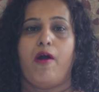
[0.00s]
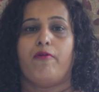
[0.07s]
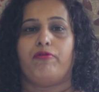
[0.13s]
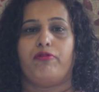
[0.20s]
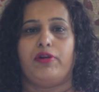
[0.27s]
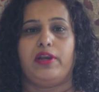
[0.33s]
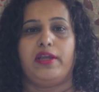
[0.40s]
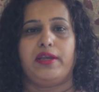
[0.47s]

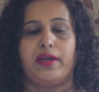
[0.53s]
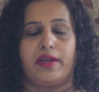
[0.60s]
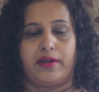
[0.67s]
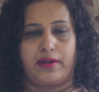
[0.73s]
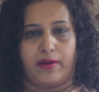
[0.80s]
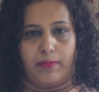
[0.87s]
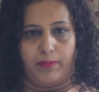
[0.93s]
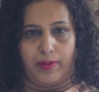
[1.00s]
fully
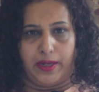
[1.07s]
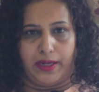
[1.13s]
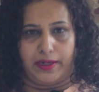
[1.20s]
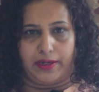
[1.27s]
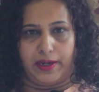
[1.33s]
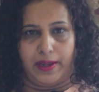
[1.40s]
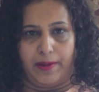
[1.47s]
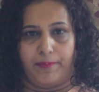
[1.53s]
and
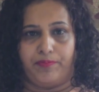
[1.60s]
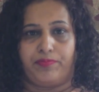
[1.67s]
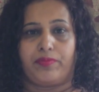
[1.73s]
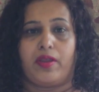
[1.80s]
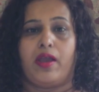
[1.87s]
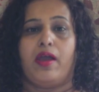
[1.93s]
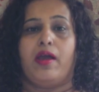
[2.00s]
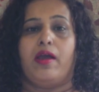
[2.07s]
completely.
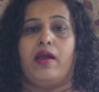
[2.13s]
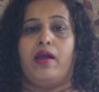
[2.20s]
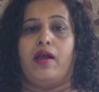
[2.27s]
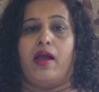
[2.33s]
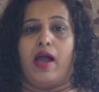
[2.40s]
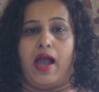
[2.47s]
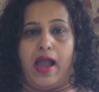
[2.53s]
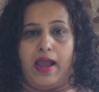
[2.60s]

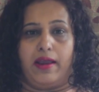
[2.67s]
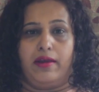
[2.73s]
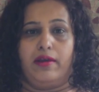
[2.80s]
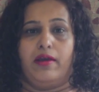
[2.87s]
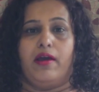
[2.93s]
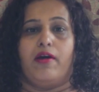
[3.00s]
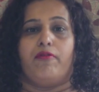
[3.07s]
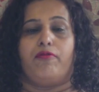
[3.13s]

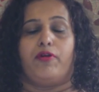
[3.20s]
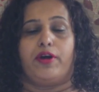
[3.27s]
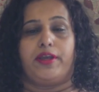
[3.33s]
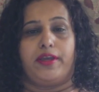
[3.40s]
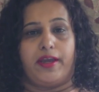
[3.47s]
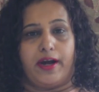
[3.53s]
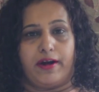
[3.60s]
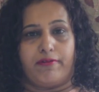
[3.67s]
And for
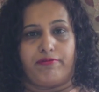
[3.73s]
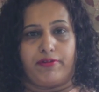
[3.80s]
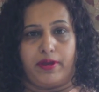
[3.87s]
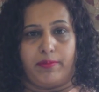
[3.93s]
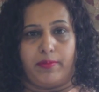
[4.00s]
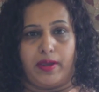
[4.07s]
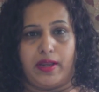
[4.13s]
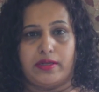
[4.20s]
young
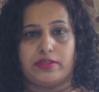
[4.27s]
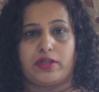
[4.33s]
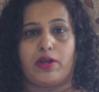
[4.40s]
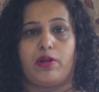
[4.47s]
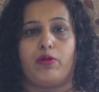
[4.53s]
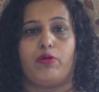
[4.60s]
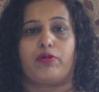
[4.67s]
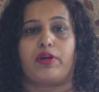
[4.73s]
females
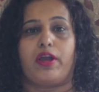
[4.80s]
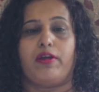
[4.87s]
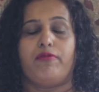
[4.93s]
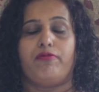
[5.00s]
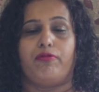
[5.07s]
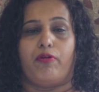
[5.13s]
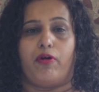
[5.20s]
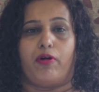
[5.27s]
looking
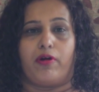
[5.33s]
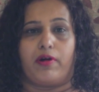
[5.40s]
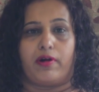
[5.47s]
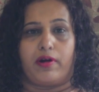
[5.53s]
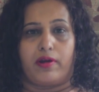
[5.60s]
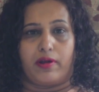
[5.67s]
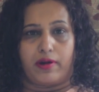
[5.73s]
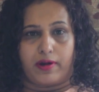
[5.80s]
for
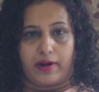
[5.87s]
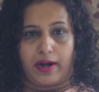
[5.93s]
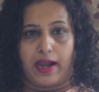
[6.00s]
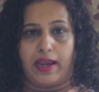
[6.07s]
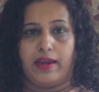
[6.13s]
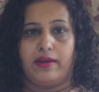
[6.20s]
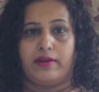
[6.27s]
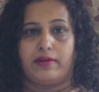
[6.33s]

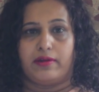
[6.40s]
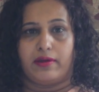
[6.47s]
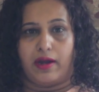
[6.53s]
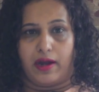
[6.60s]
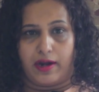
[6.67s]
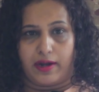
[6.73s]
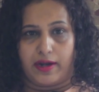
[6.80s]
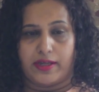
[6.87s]
right
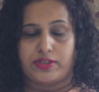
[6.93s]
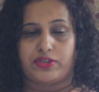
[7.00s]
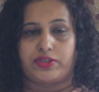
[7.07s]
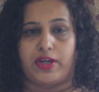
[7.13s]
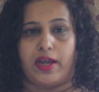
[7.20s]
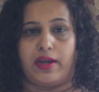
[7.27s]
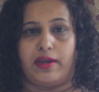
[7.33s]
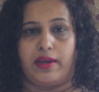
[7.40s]

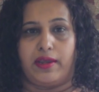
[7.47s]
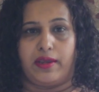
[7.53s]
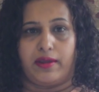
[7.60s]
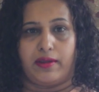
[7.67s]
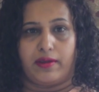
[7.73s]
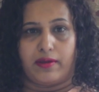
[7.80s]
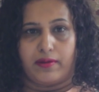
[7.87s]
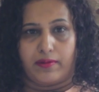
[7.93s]

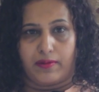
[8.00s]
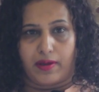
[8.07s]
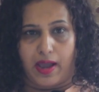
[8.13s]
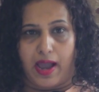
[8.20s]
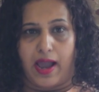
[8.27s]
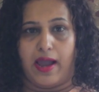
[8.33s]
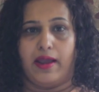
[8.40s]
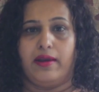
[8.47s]

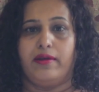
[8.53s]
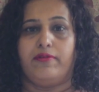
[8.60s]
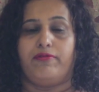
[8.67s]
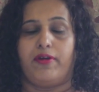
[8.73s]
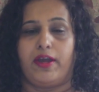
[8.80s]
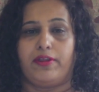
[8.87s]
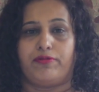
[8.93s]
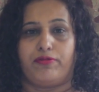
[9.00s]
understanding and
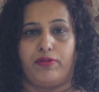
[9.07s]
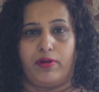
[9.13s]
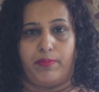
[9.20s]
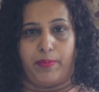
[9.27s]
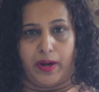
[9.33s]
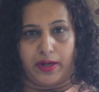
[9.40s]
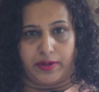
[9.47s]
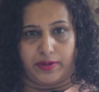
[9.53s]
faithful
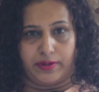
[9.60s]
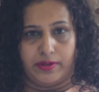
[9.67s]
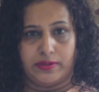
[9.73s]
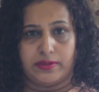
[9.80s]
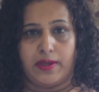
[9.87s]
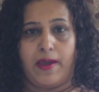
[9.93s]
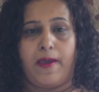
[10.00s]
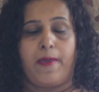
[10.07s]

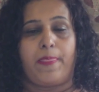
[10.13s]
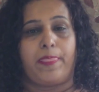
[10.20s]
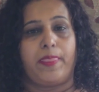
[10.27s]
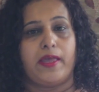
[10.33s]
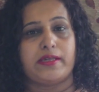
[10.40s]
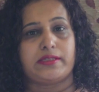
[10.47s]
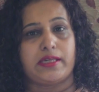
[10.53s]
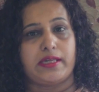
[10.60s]
partners,
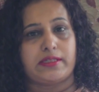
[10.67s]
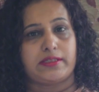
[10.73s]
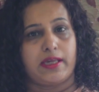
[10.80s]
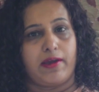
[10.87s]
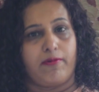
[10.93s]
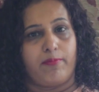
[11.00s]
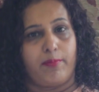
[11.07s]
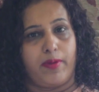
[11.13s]
this is
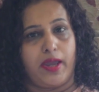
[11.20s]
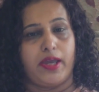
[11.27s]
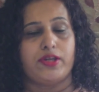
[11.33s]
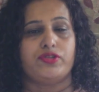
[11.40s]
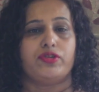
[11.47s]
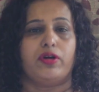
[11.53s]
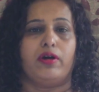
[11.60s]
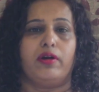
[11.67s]
a
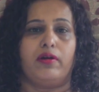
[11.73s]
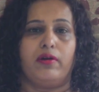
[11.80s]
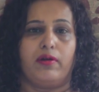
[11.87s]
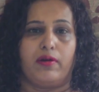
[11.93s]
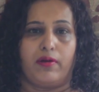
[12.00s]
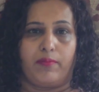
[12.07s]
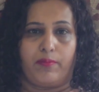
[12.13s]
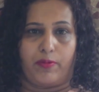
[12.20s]
major
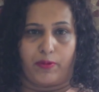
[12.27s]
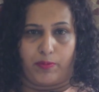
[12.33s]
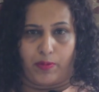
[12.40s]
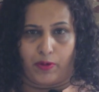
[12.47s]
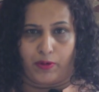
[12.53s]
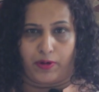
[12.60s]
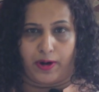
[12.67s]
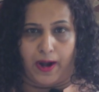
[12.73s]

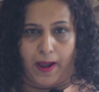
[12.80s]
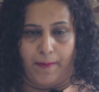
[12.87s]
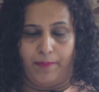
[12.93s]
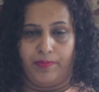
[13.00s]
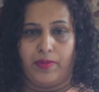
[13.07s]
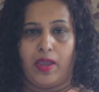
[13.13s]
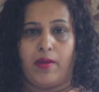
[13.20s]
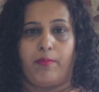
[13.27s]

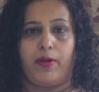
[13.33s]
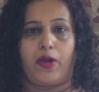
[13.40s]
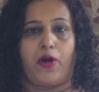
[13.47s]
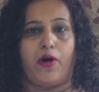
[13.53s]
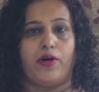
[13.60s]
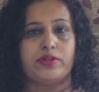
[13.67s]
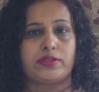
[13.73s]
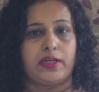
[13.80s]
program
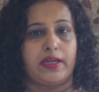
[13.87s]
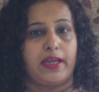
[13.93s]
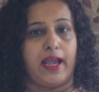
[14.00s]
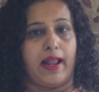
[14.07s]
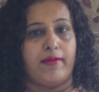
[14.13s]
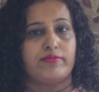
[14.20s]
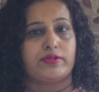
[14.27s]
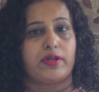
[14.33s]
because it
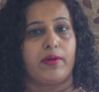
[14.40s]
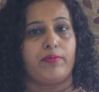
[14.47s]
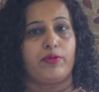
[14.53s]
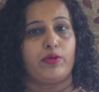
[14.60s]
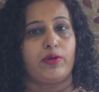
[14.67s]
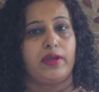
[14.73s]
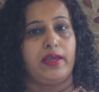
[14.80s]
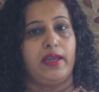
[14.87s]
helps them
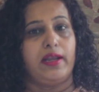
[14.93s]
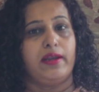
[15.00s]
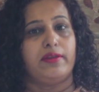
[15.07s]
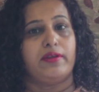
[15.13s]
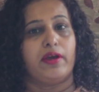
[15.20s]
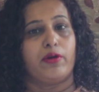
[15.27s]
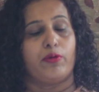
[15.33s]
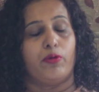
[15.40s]
to heal
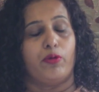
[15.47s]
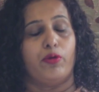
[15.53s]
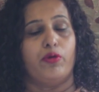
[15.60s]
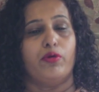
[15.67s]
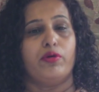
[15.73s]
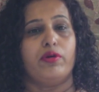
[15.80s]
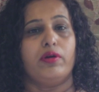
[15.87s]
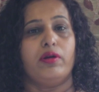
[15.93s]
their
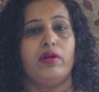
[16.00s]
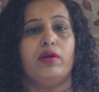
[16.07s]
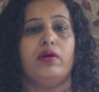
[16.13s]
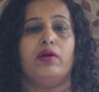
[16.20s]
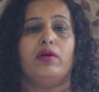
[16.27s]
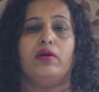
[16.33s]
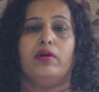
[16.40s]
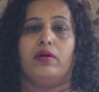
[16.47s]
own
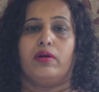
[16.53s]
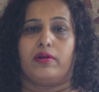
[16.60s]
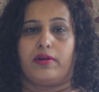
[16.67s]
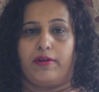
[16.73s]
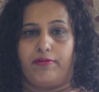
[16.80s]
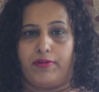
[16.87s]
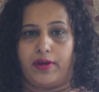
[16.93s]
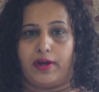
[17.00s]

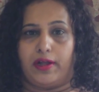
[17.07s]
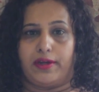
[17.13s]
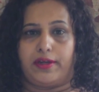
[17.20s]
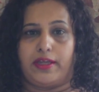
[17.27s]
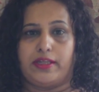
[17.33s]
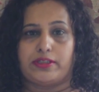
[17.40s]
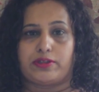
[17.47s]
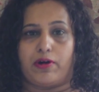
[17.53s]

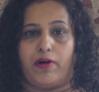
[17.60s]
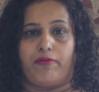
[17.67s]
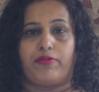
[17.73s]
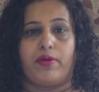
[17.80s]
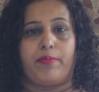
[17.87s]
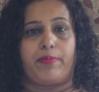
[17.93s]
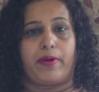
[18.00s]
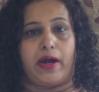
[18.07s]
difficulties of
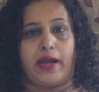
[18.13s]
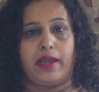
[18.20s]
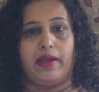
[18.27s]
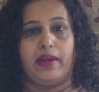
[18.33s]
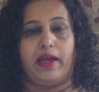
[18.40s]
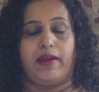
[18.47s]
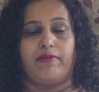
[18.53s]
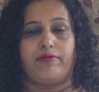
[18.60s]
the
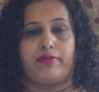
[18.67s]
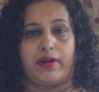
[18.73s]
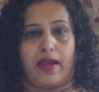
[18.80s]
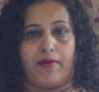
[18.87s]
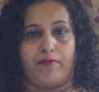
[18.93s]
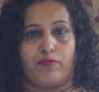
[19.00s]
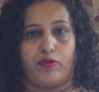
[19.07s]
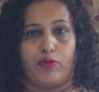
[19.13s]
prior
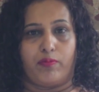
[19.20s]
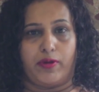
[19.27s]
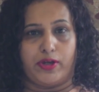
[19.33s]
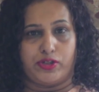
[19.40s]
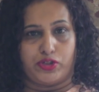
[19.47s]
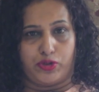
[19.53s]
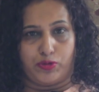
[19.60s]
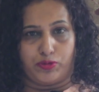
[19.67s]
lifetime womb
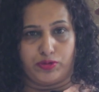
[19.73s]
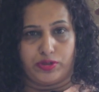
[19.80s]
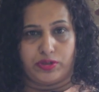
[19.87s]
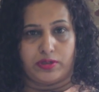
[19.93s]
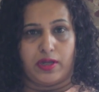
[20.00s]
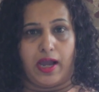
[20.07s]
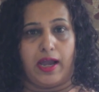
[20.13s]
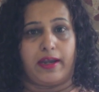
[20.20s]

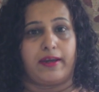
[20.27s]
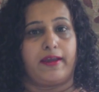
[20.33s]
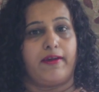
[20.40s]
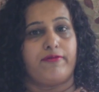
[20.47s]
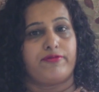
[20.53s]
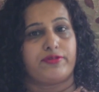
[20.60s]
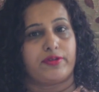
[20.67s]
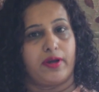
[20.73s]
issues and
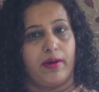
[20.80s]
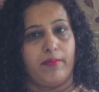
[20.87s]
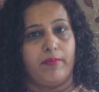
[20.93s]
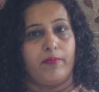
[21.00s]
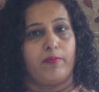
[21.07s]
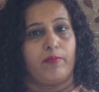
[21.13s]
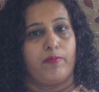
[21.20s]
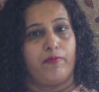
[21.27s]
gives
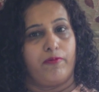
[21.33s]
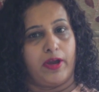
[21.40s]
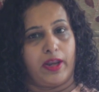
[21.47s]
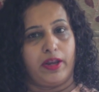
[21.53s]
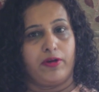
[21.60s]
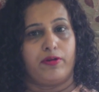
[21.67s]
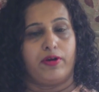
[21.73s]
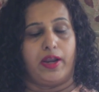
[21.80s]
them
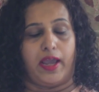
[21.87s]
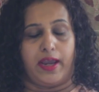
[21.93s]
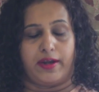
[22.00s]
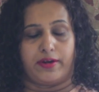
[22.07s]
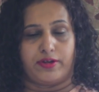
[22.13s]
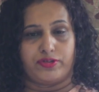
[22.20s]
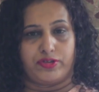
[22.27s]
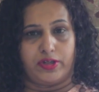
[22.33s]
very good
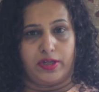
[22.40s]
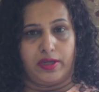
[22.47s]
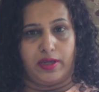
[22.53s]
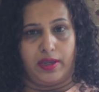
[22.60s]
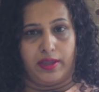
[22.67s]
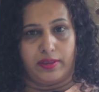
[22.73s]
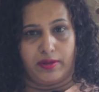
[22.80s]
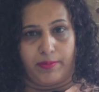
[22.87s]

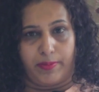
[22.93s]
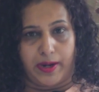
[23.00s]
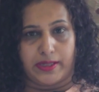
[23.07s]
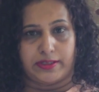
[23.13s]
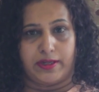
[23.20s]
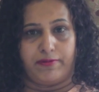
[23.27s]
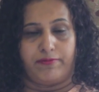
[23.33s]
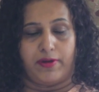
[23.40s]
energy in the
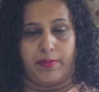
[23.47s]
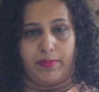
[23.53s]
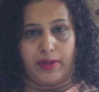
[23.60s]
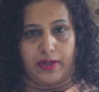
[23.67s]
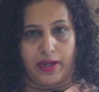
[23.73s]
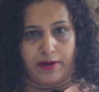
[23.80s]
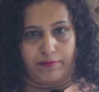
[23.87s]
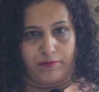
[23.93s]
present
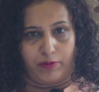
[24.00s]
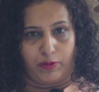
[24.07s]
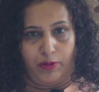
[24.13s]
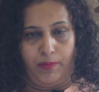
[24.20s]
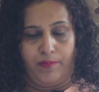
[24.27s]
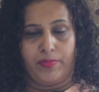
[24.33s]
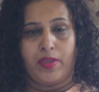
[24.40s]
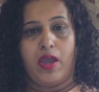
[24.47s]
feminine
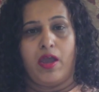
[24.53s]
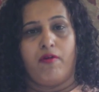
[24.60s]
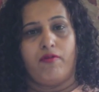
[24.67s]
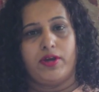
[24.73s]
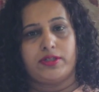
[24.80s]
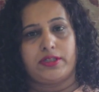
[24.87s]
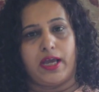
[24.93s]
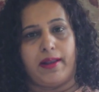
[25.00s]
flow,
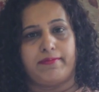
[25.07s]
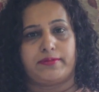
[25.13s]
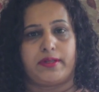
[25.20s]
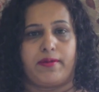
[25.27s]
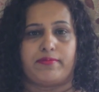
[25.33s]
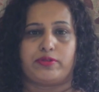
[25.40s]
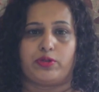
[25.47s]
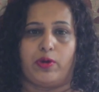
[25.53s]
which helps
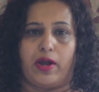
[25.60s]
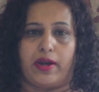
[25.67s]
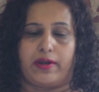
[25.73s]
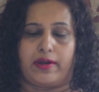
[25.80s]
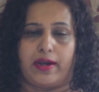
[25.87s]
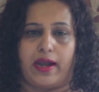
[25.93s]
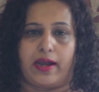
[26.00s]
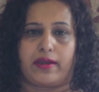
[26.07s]
them to
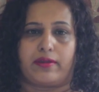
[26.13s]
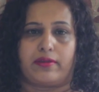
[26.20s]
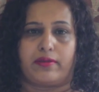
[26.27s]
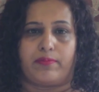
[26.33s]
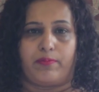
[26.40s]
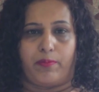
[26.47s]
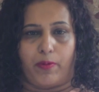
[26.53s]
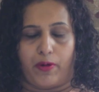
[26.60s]
attract
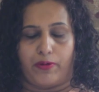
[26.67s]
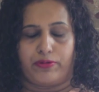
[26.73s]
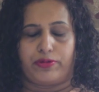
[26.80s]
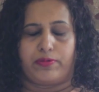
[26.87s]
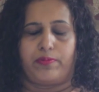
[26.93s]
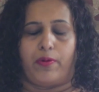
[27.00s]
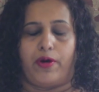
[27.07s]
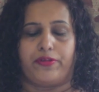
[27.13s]

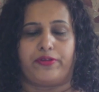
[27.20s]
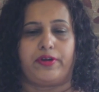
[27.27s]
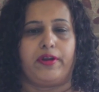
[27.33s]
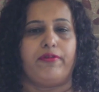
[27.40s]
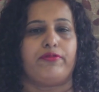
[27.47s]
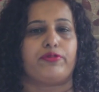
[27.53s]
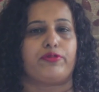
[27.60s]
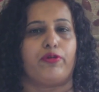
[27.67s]

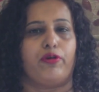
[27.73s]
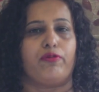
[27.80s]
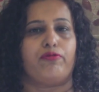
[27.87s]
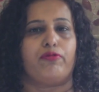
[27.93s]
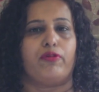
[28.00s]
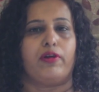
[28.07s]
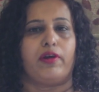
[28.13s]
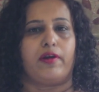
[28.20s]
positive
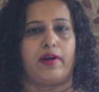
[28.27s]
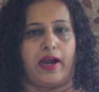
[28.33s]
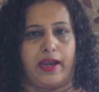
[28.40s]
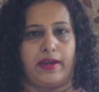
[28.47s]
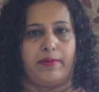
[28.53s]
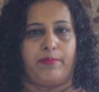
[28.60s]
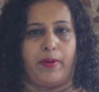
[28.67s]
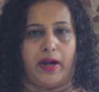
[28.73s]
soulful
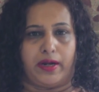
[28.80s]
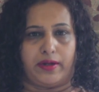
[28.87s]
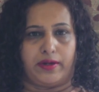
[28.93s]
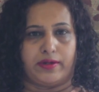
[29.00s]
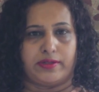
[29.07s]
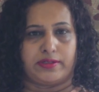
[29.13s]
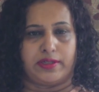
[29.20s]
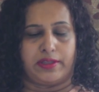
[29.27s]
right
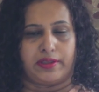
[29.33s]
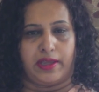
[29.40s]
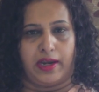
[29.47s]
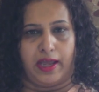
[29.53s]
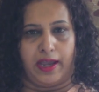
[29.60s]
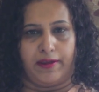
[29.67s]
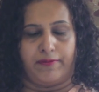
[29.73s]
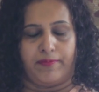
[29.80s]
partners in their
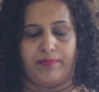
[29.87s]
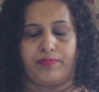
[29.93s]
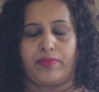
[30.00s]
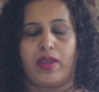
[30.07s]
life.